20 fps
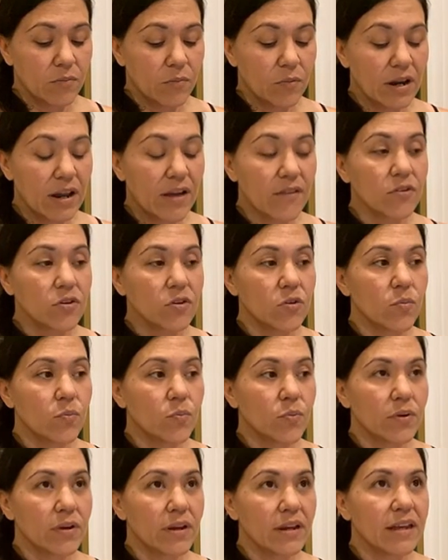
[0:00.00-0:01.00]
whatever you
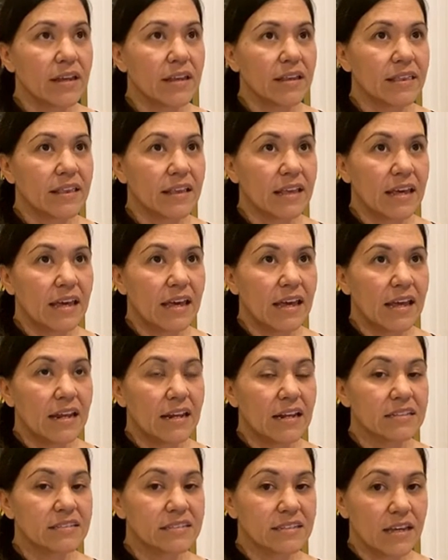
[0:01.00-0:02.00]
breathe in is